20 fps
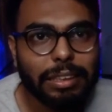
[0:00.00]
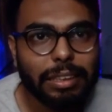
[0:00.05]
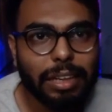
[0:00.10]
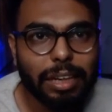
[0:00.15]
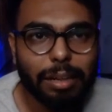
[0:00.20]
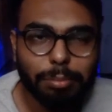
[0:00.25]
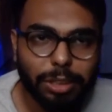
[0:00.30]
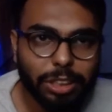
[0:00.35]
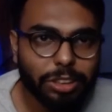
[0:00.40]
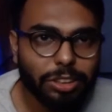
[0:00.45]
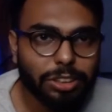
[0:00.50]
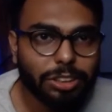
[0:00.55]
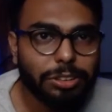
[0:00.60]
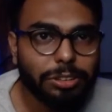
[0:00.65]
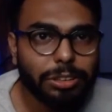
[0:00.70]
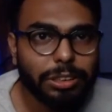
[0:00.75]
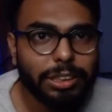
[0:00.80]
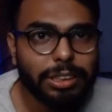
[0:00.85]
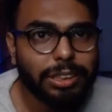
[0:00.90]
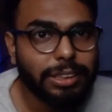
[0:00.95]
I'm gonna
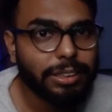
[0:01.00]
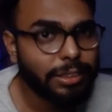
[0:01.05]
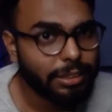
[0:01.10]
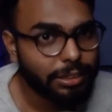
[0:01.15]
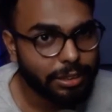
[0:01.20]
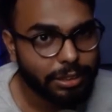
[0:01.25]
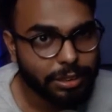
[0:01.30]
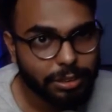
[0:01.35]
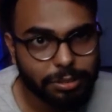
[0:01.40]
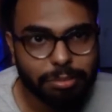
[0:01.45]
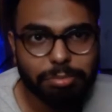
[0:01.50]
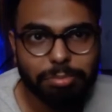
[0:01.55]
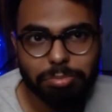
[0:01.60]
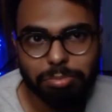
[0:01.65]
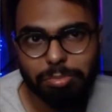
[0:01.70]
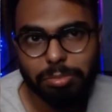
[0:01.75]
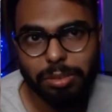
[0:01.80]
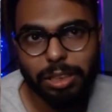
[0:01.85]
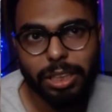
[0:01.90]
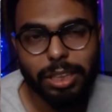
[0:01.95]
use it.
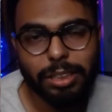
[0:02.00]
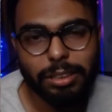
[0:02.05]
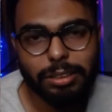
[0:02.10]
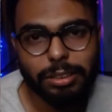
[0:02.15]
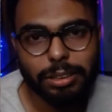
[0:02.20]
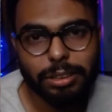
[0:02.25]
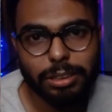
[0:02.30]
Let